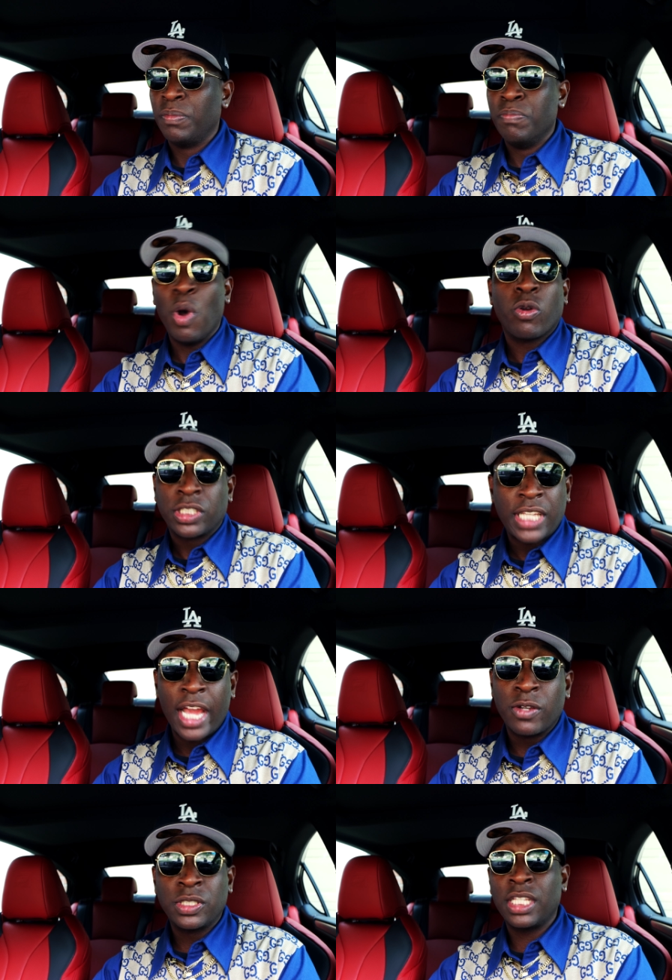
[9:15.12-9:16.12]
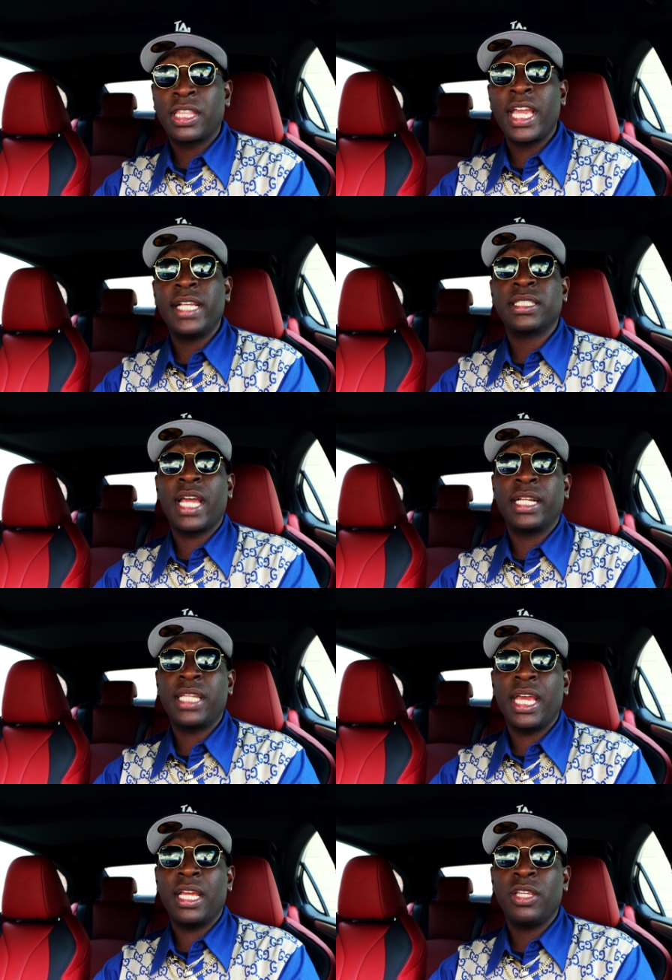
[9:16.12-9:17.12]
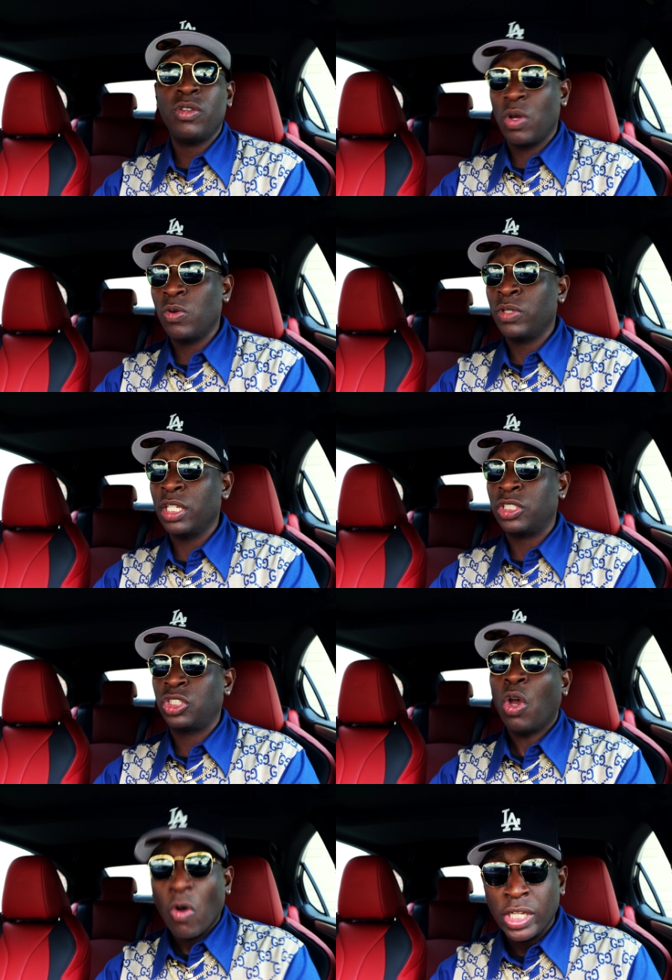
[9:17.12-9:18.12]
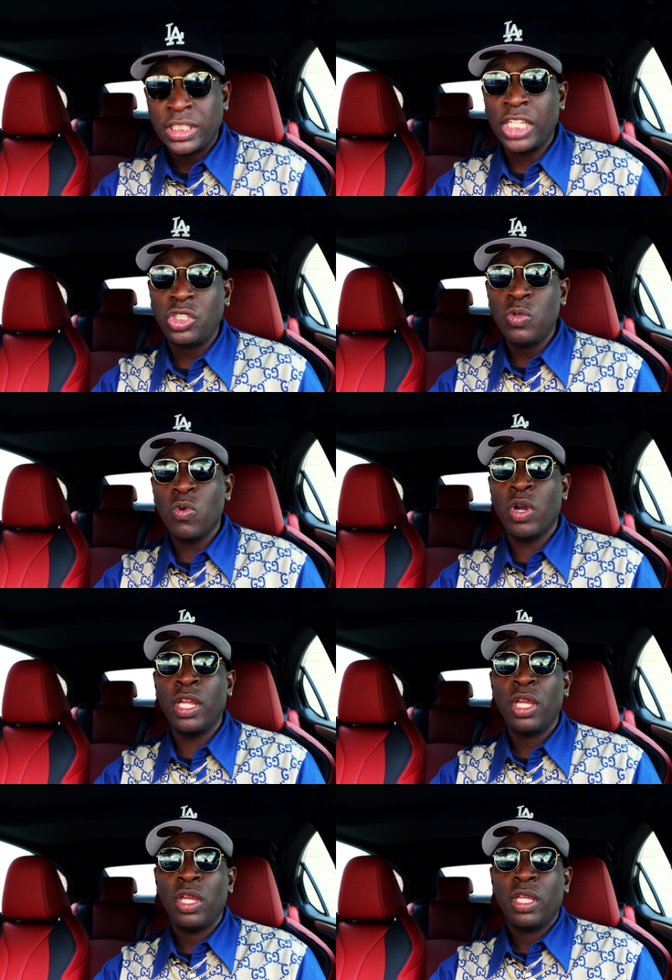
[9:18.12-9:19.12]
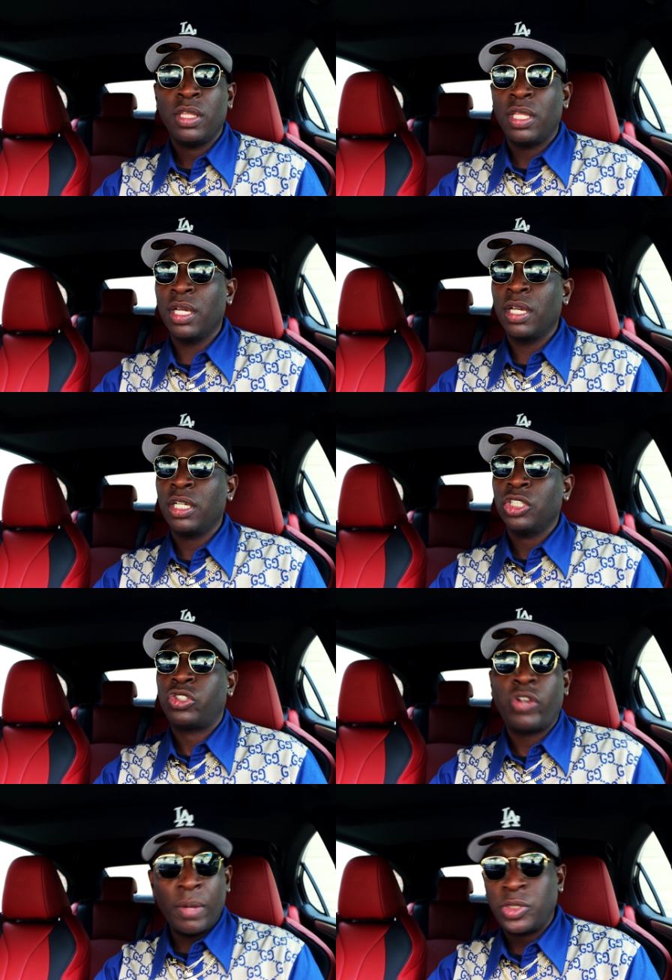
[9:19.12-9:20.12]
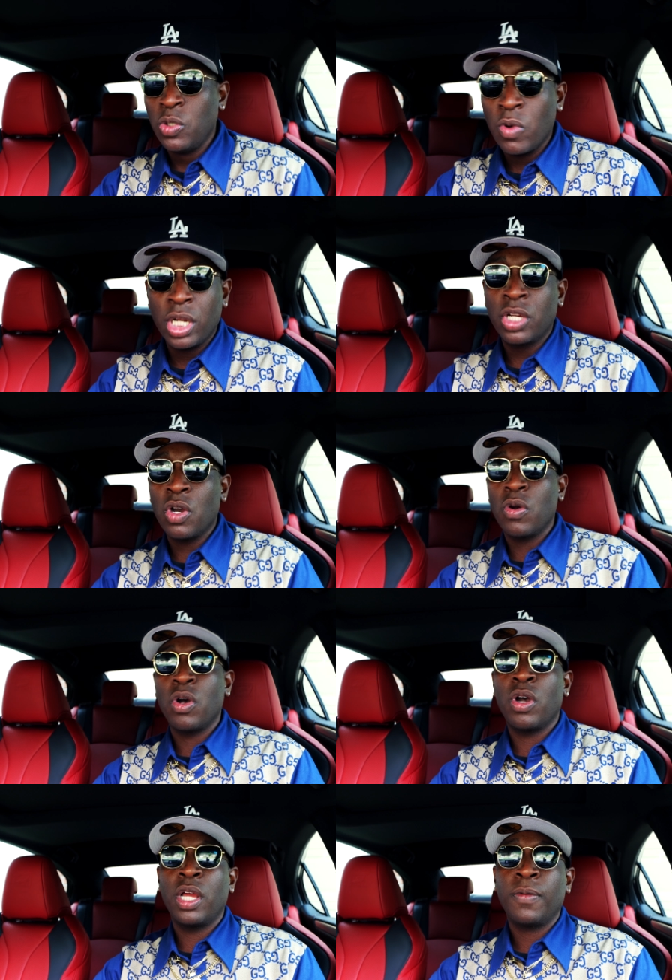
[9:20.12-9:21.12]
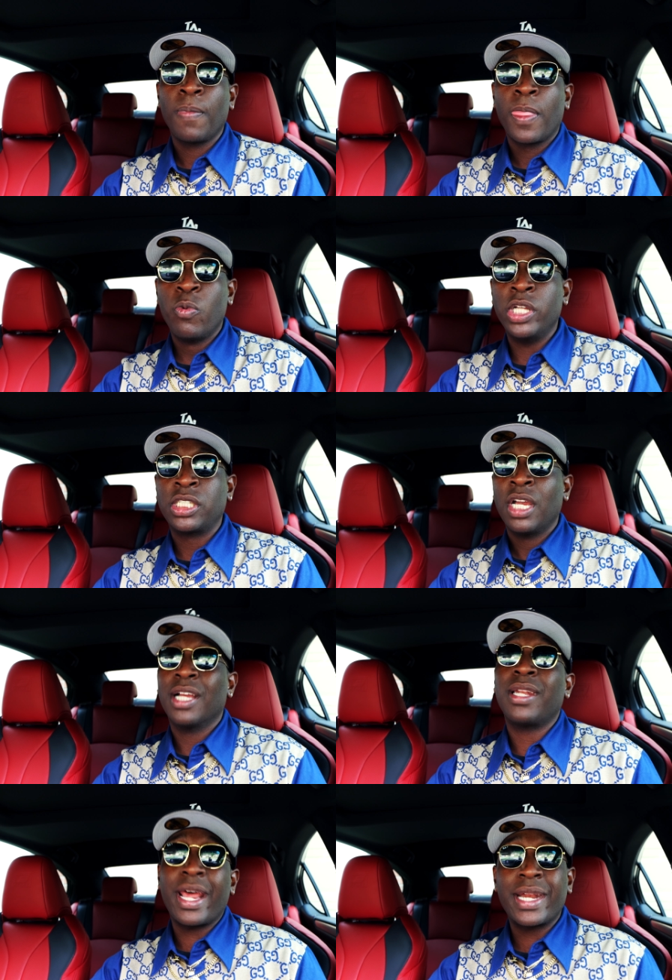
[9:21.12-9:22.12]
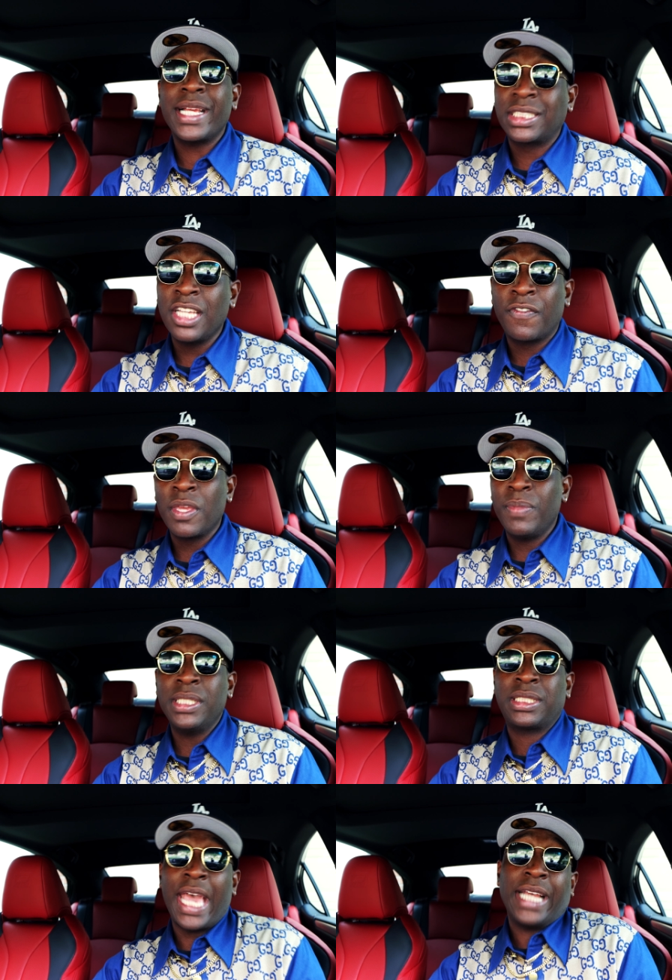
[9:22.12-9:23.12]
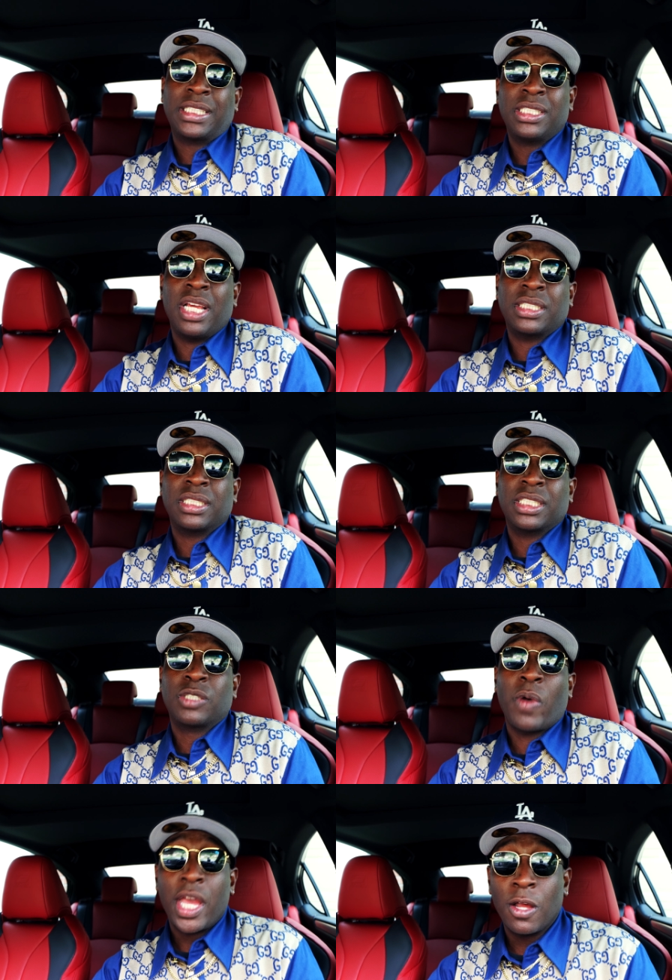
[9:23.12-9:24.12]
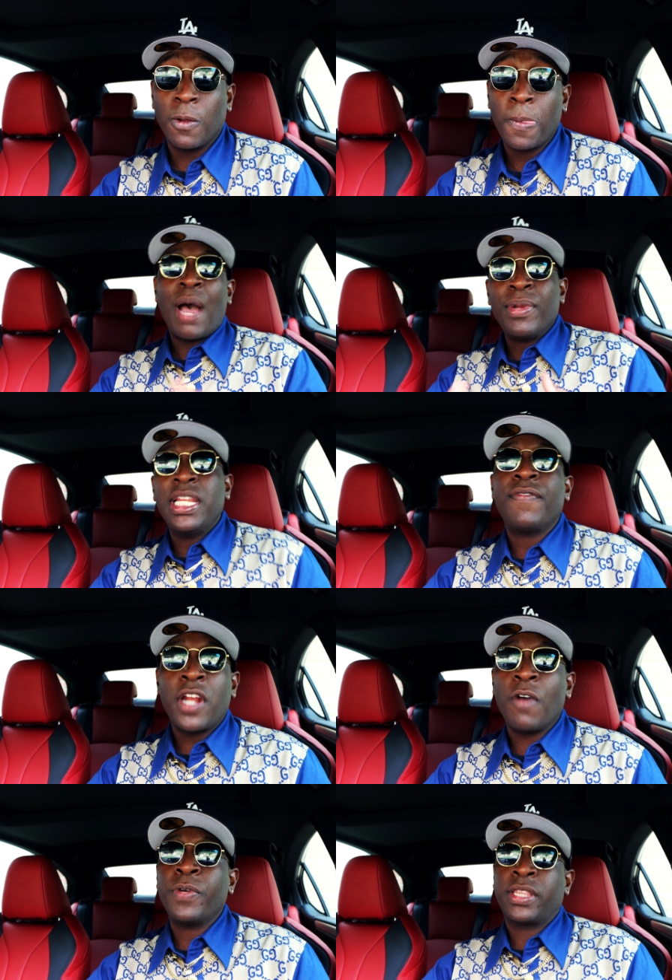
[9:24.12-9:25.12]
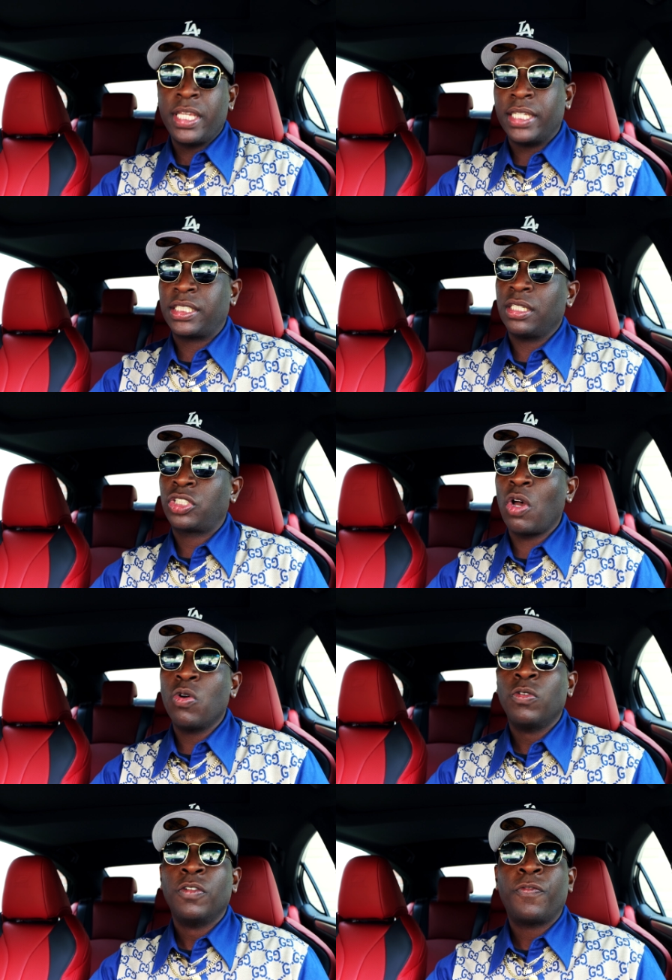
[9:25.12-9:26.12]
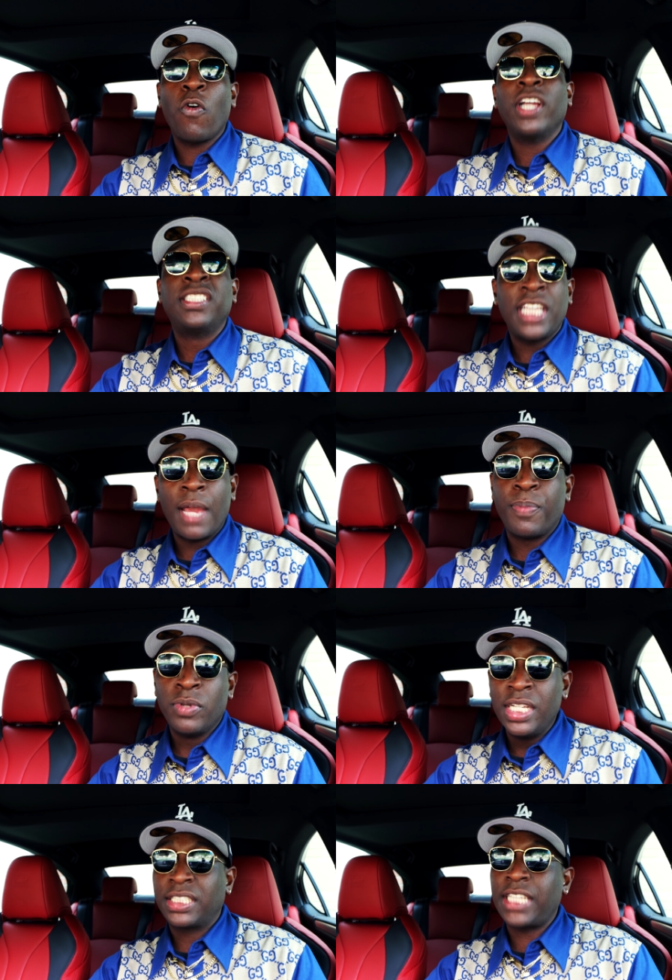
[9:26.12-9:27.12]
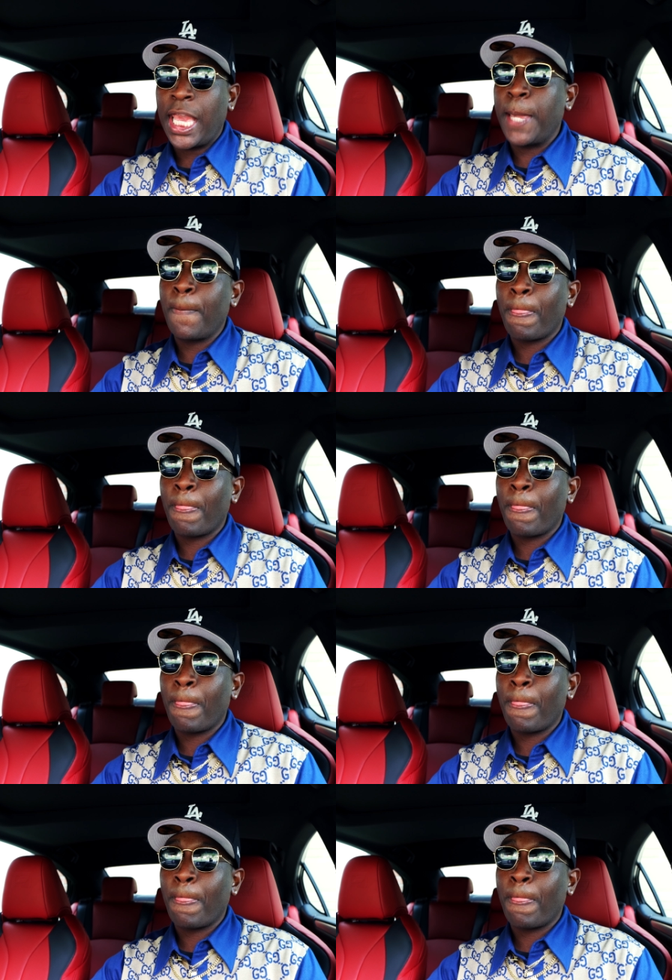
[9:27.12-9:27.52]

motorcycles and things like that. You know, the toys that you want, the trips you want to go on, which a lot of that stuff can be tax deductions as well. I'm going to leave it off with this. So, for example, let's say